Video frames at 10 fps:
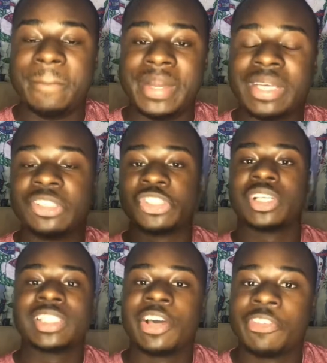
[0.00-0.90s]
build
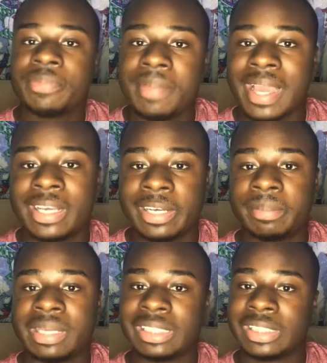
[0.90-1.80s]
yourself back
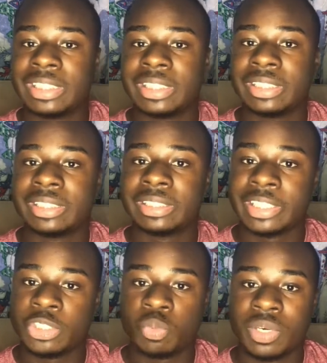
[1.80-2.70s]
up into
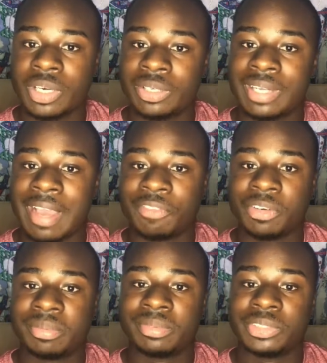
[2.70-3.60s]
this world
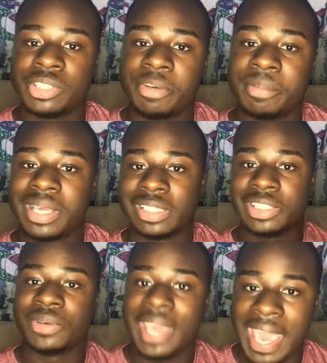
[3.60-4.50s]
after, you know, being
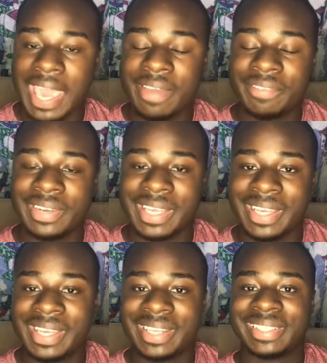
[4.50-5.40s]
so caved
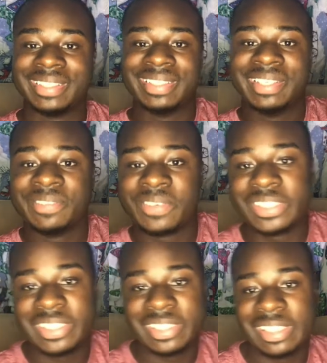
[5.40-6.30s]
in for
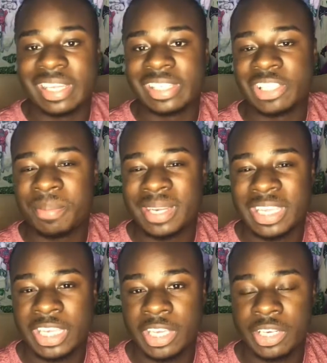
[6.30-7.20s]
so
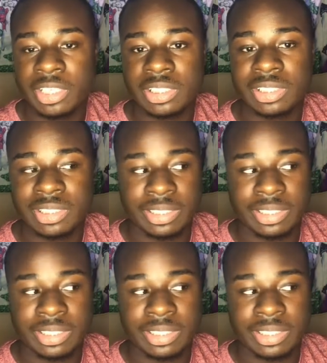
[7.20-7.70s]
many years.